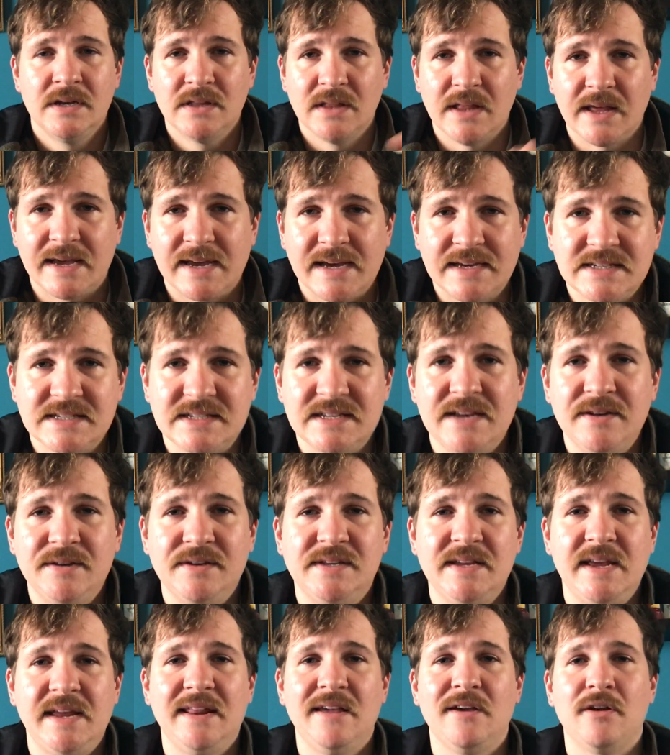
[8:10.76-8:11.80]
Like I said,
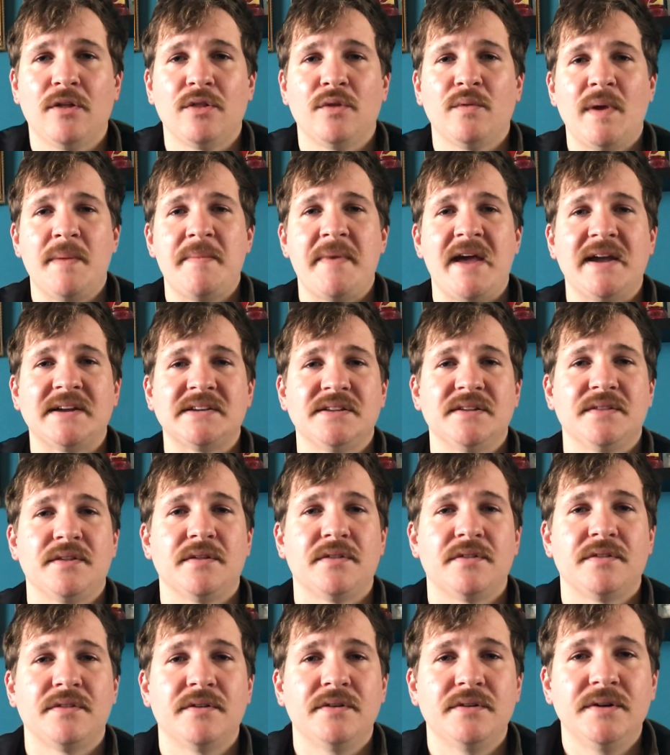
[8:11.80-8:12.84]
dating all the way back to the
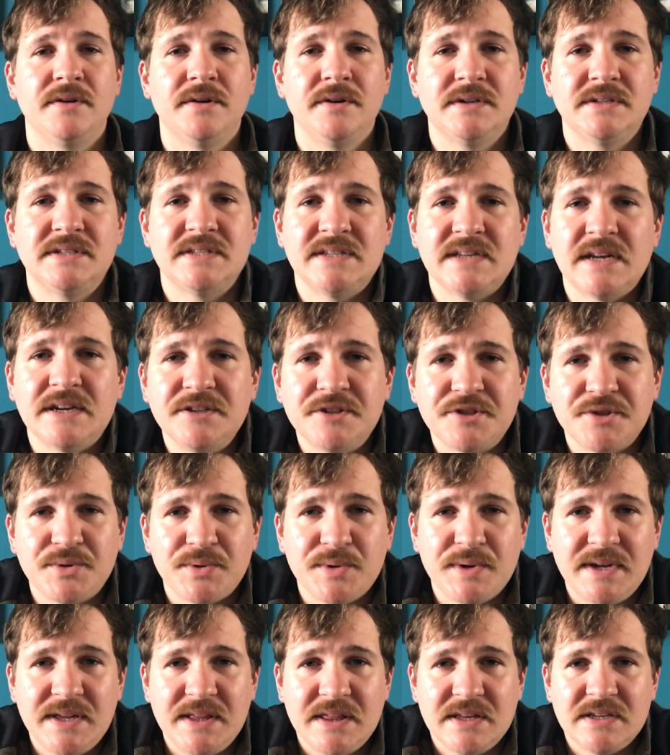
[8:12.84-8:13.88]
third
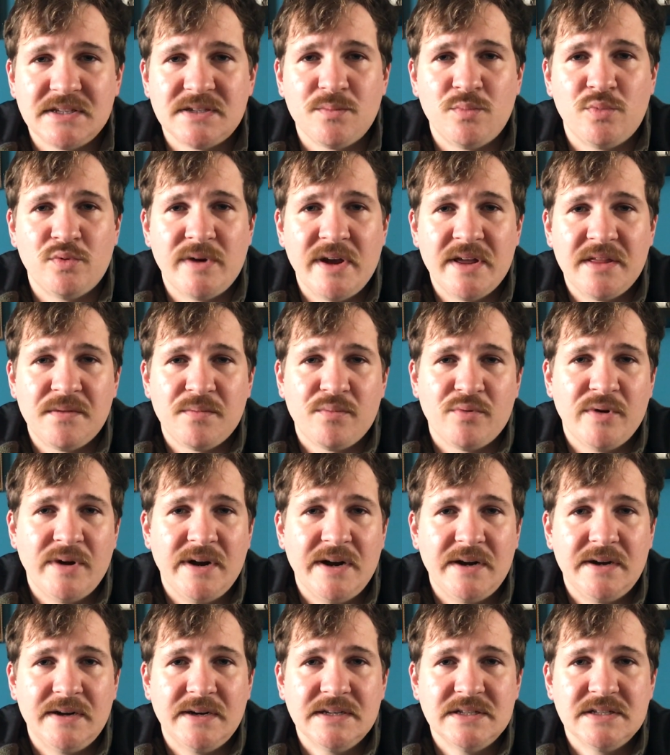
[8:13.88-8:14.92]
century, this breath
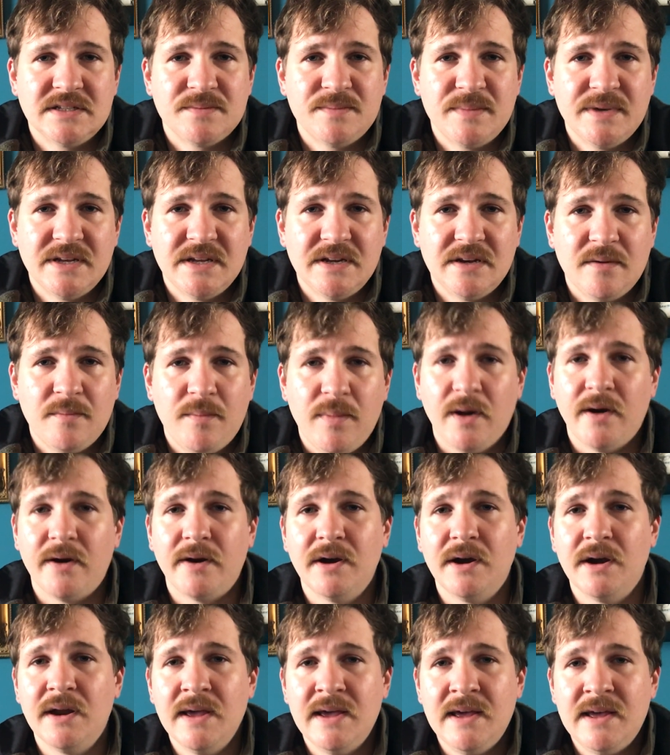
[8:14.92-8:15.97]
prayer has been a
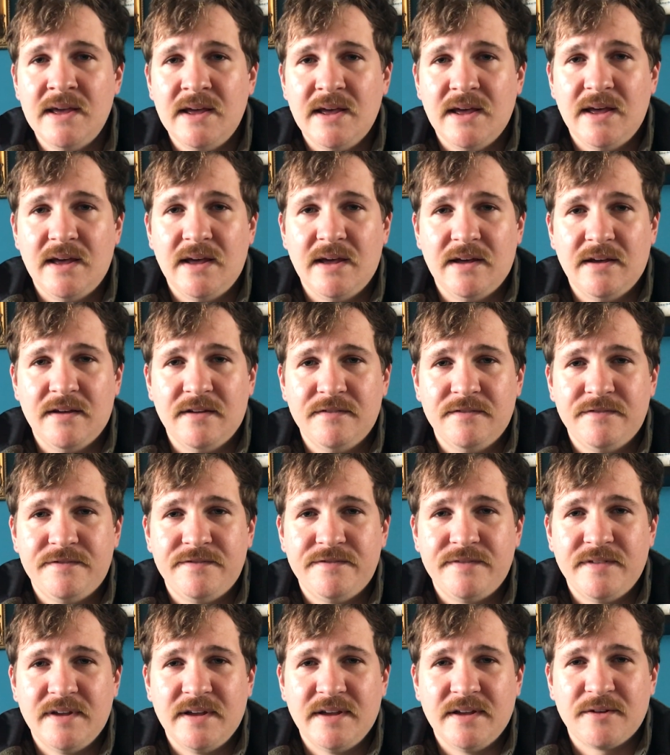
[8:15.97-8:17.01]
part
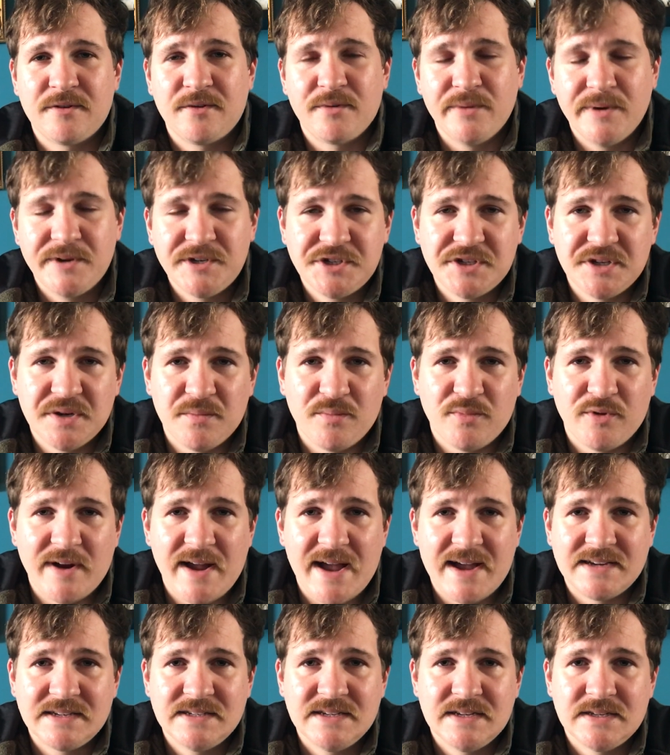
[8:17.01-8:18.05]
of uh, Christian
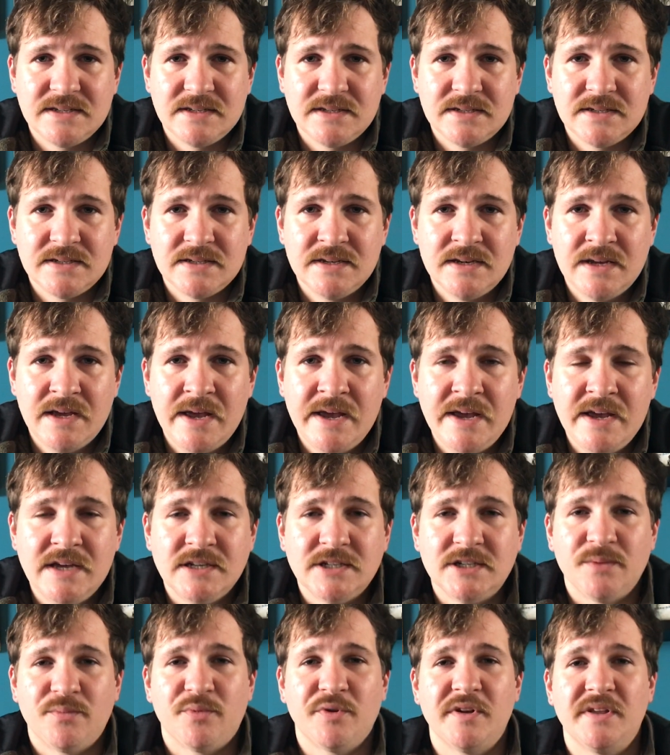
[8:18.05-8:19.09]
practice.
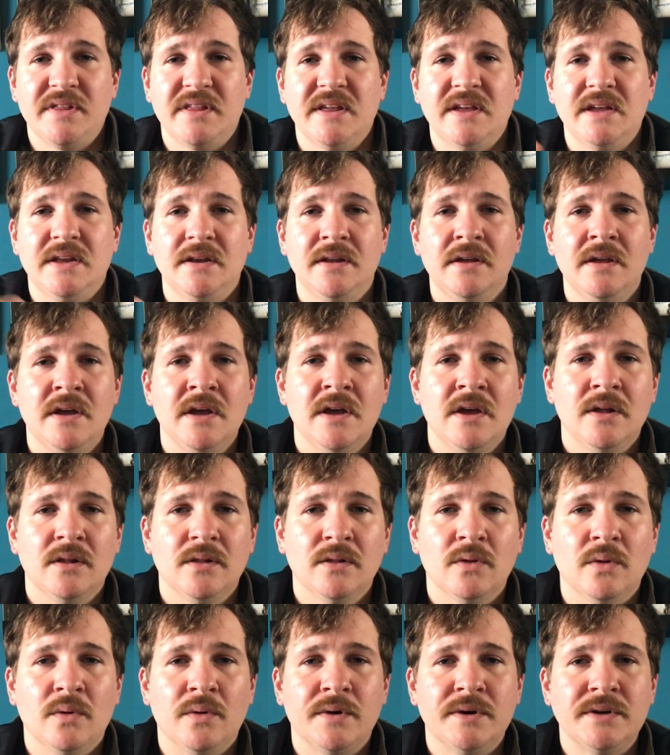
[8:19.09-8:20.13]
To breathe in,
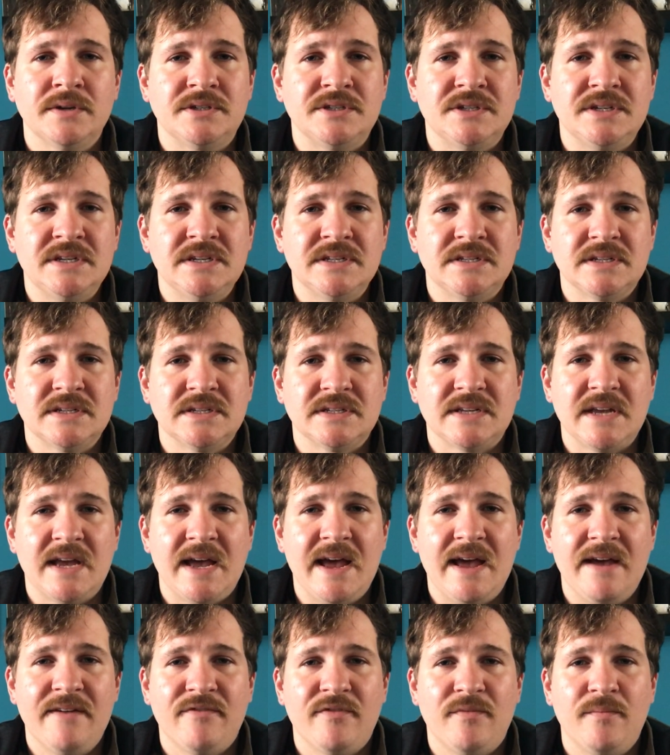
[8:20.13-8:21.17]
Lord Jesus,
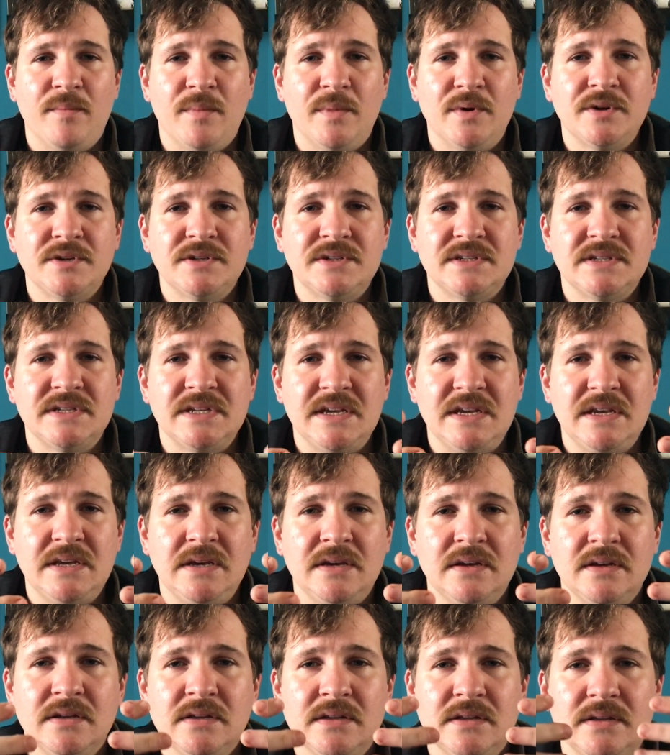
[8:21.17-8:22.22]
have
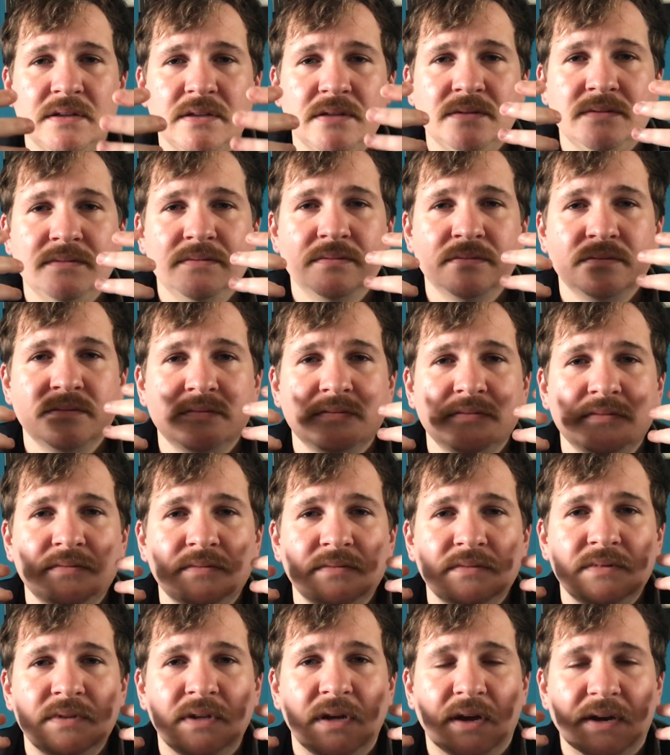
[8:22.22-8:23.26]
mercy
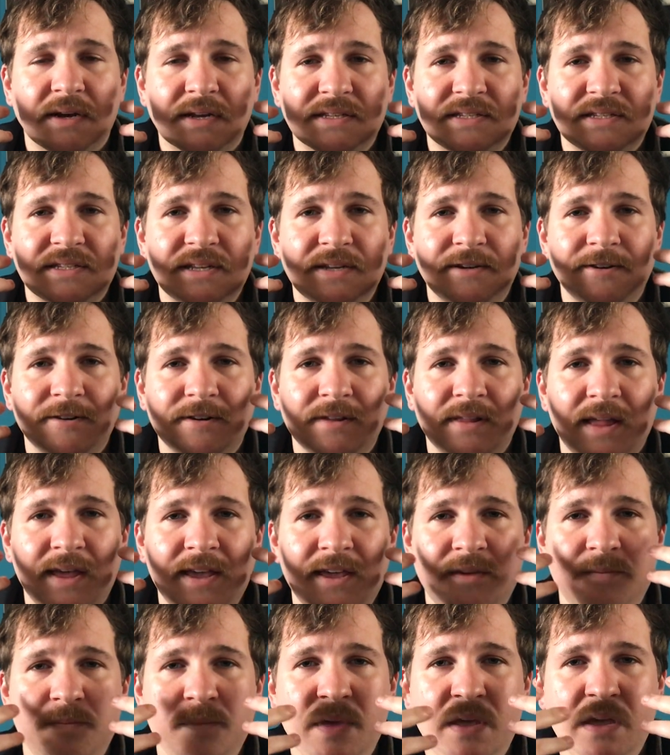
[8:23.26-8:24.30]
on a sinner
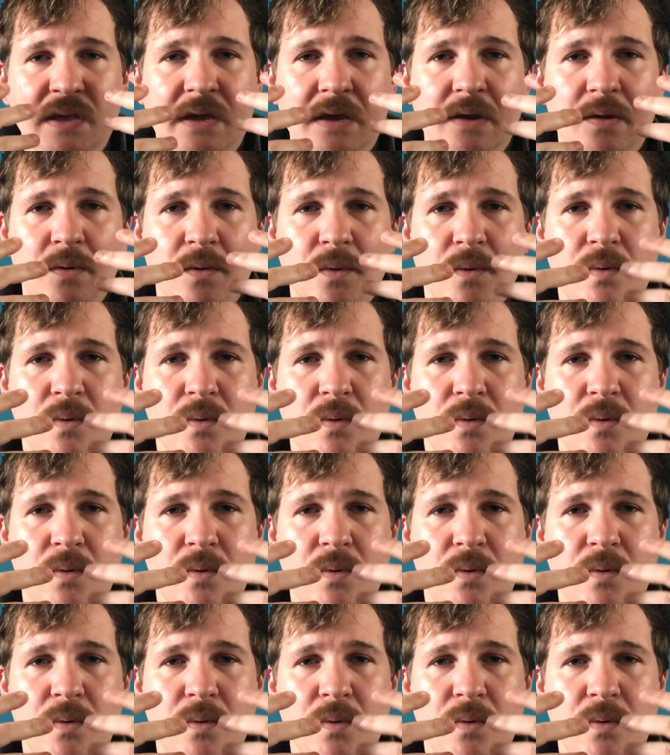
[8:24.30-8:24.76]
like me.